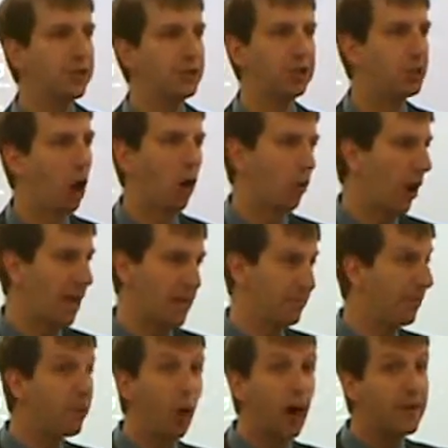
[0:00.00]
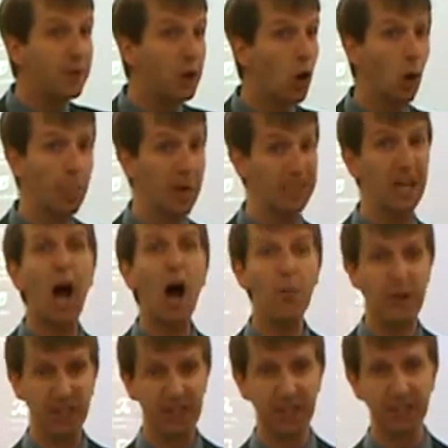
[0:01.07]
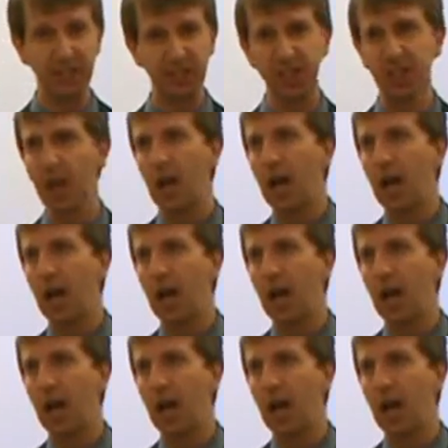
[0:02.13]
start writing, before I even know what my topic is,